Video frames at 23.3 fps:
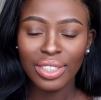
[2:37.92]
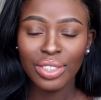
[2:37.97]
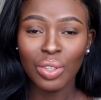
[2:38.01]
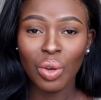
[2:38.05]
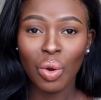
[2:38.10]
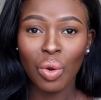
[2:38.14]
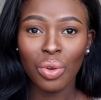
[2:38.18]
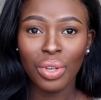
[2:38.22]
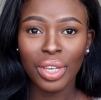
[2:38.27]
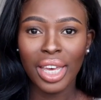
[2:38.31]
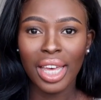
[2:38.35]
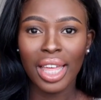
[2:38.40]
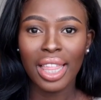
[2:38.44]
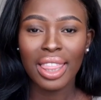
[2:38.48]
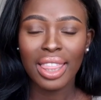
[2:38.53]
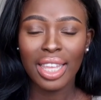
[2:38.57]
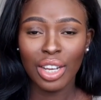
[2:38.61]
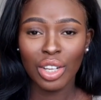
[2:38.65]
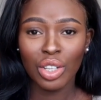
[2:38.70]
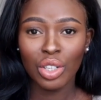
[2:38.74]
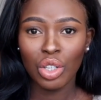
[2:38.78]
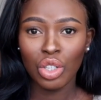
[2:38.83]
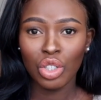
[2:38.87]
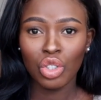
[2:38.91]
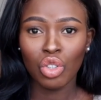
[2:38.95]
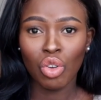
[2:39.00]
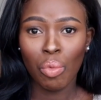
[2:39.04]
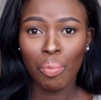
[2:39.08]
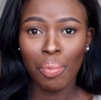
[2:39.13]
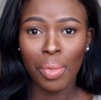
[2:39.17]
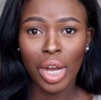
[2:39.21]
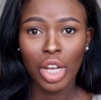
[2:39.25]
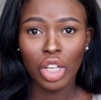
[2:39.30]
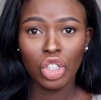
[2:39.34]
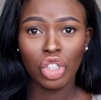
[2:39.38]
so yeah thank you so
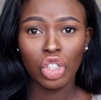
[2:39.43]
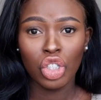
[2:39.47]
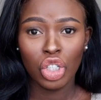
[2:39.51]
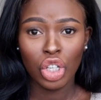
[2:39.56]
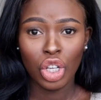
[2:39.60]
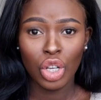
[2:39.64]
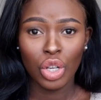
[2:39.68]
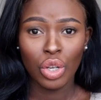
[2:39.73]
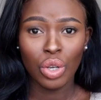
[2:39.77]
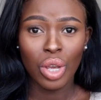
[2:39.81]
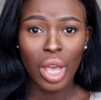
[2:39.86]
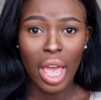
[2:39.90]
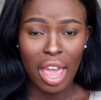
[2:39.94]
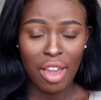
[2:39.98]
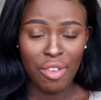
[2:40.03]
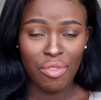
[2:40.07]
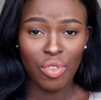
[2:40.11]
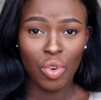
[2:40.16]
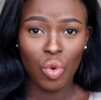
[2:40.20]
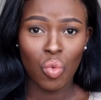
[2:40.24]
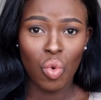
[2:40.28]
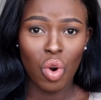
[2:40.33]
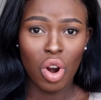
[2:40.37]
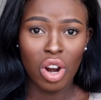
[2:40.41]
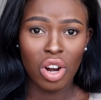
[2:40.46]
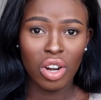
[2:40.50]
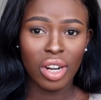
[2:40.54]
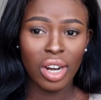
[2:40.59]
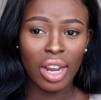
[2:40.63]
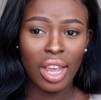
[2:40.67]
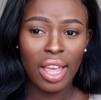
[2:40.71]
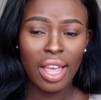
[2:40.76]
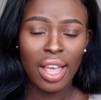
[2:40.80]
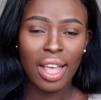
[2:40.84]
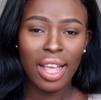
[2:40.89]
much to
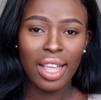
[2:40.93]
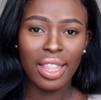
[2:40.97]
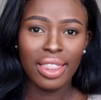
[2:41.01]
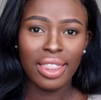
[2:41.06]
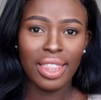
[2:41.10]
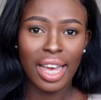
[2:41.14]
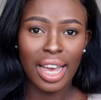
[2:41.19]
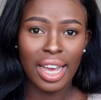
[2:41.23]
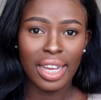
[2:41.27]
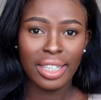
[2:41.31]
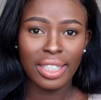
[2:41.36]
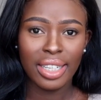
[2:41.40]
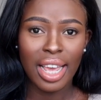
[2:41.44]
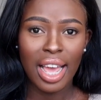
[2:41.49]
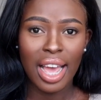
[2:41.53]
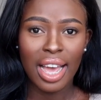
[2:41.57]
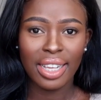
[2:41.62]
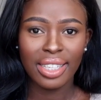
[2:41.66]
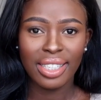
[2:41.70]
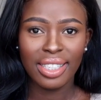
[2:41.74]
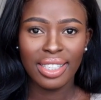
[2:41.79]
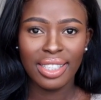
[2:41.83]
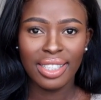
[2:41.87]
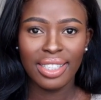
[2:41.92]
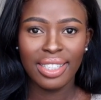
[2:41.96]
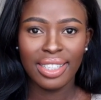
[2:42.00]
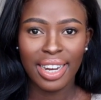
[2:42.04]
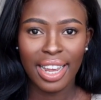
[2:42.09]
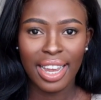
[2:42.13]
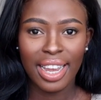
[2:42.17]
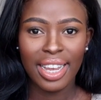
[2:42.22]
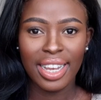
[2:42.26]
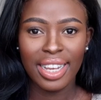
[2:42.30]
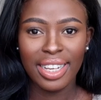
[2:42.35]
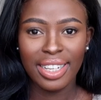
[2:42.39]
everyone that has
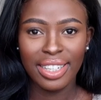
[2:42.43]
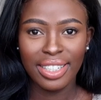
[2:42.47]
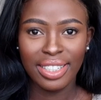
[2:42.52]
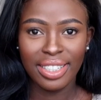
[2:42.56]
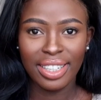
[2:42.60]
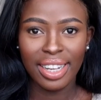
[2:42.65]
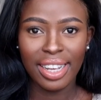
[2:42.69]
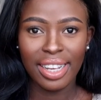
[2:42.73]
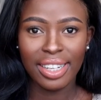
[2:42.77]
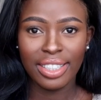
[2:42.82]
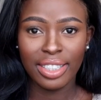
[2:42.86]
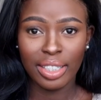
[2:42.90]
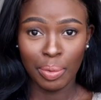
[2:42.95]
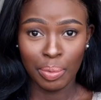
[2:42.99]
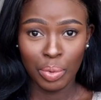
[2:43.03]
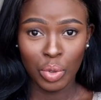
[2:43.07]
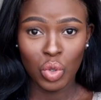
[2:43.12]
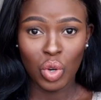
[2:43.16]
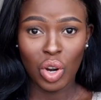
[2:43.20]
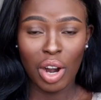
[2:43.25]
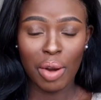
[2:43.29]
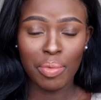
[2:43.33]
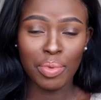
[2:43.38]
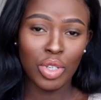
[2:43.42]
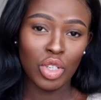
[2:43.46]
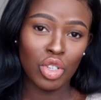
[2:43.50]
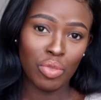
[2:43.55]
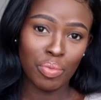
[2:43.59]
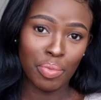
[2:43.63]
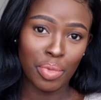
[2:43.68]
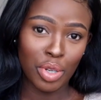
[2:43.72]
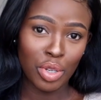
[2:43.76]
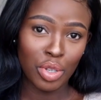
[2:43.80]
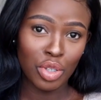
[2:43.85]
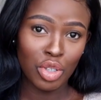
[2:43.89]
stayed subscribed to
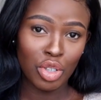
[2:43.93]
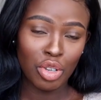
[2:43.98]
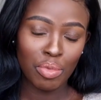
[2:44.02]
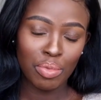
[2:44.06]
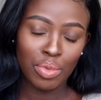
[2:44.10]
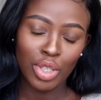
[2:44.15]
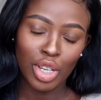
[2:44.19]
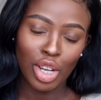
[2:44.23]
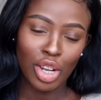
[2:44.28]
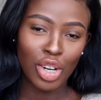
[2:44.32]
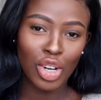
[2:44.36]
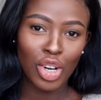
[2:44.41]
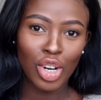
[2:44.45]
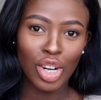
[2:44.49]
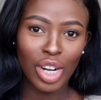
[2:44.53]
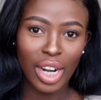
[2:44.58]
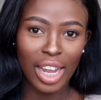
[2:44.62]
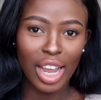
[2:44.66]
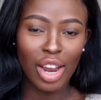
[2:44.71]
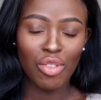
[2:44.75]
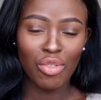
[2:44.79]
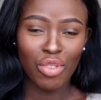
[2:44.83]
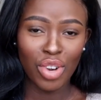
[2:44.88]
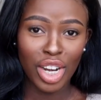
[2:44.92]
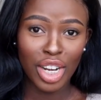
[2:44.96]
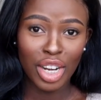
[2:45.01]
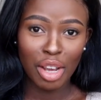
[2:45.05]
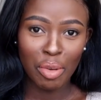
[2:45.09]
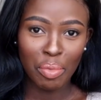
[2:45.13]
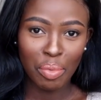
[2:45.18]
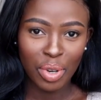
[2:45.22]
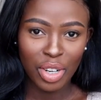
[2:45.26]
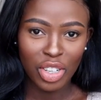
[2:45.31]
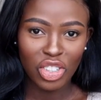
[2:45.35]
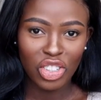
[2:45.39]
my youtube channel like, i really
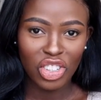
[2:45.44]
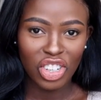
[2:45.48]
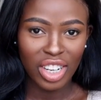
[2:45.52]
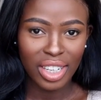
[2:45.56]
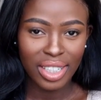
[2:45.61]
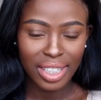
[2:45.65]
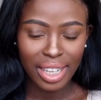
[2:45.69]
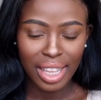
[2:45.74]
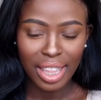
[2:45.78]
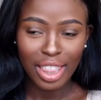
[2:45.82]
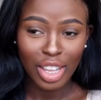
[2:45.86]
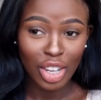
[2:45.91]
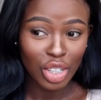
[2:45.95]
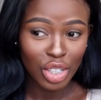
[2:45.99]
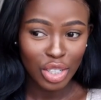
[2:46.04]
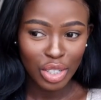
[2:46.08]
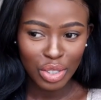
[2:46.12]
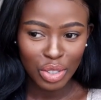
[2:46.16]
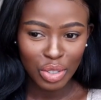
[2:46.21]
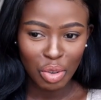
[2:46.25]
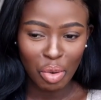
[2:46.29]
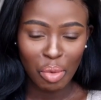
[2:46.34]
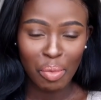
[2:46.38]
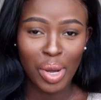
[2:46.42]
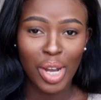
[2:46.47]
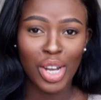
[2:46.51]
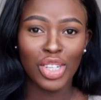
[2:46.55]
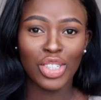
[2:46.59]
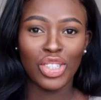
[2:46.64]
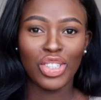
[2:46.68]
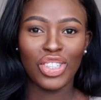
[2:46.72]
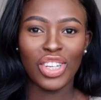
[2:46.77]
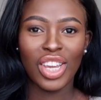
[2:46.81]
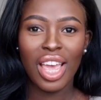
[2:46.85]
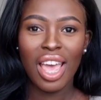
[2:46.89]
appreciate it thank you so
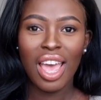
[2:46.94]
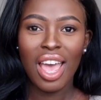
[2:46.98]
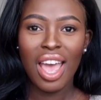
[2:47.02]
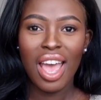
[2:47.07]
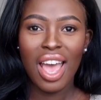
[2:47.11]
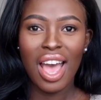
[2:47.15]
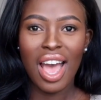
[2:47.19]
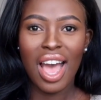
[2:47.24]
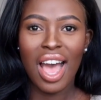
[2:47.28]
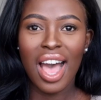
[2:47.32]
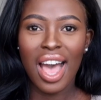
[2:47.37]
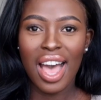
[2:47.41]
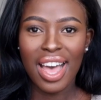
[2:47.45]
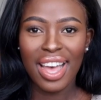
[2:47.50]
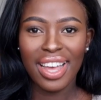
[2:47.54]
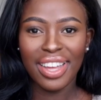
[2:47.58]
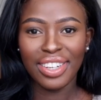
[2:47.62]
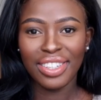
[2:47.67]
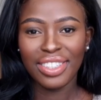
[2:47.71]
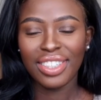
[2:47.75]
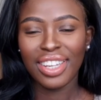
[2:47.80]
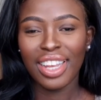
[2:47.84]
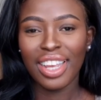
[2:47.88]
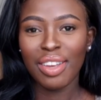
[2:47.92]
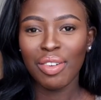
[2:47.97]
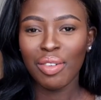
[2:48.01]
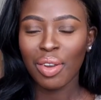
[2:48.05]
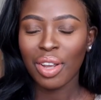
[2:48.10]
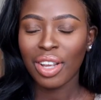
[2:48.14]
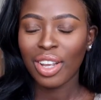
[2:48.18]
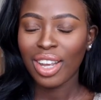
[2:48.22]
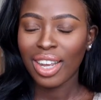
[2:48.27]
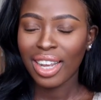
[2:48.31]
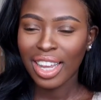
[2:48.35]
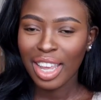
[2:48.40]
much and
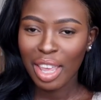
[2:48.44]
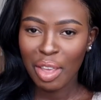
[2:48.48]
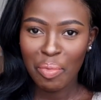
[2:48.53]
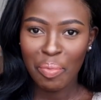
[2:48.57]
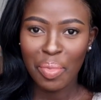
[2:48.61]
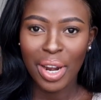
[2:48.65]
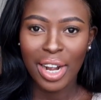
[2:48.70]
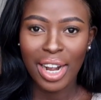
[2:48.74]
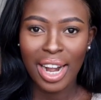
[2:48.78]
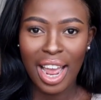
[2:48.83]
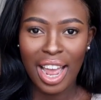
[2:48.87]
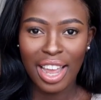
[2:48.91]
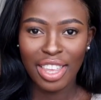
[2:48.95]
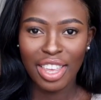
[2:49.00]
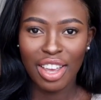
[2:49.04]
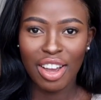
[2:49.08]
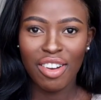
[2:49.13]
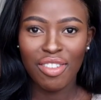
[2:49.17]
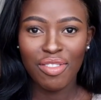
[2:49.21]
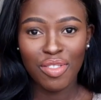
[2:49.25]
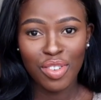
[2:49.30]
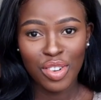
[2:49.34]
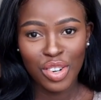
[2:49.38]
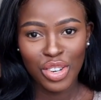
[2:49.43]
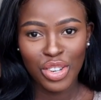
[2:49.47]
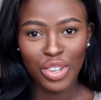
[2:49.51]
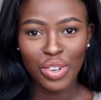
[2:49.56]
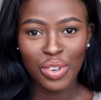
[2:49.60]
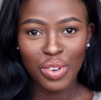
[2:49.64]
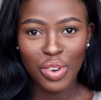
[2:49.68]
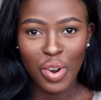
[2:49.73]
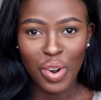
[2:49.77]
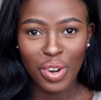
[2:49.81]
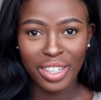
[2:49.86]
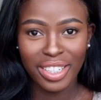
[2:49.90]
keep an eye out for new
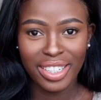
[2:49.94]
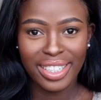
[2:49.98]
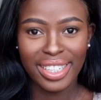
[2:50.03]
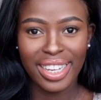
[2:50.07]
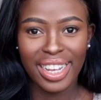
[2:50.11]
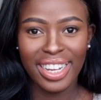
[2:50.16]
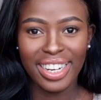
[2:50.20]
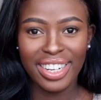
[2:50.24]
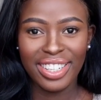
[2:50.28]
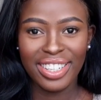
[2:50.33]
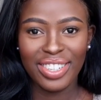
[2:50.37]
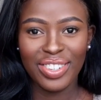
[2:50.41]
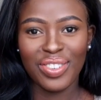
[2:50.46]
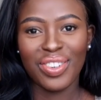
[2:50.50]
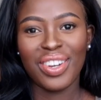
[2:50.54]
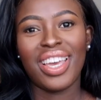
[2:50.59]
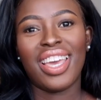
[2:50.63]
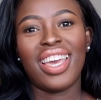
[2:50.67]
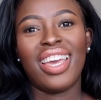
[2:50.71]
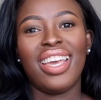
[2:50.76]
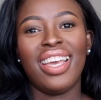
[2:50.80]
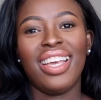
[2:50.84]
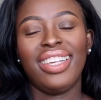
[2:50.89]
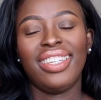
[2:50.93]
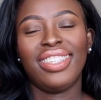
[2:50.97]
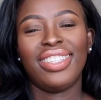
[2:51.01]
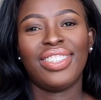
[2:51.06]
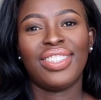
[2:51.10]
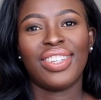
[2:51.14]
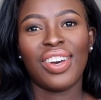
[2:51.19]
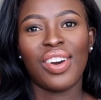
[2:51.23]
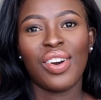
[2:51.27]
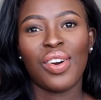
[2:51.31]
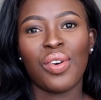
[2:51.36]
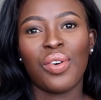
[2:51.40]
content okay
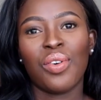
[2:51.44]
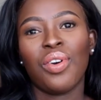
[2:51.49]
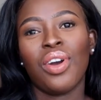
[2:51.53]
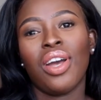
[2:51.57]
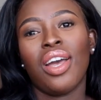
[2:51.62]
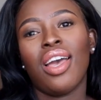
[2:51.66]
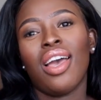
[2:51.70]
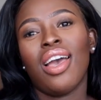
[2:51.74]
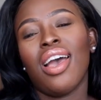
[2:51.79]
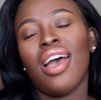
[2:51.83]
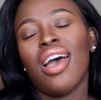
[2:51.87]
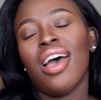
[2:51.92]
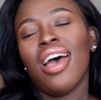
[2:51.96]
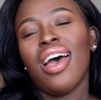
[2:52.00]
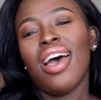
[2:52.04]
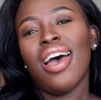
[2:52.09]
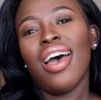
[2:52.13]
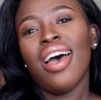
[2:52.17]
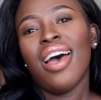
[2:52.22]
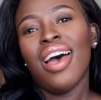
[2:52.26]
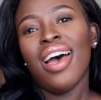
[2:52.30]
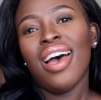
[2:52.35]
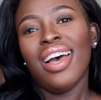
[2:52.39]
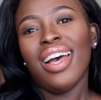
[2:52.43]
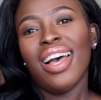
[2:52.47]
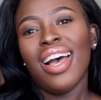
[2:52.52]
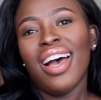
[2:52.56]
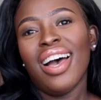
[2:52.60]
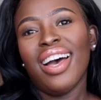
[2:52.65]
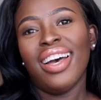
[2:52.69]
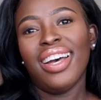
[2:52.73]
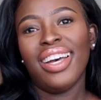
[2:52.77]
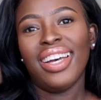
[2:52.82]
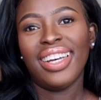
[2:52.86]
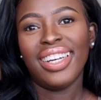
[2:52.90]
so
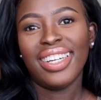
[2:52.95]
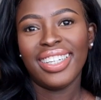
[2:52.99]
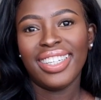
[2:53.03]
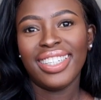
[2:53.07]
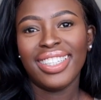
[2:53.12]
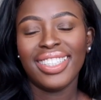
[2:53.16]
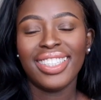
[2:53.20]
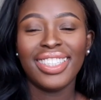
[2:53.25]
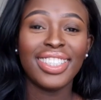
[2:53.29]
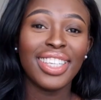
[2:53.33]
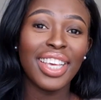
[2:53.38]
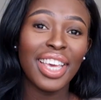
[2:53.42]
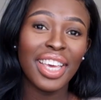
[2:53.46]
that's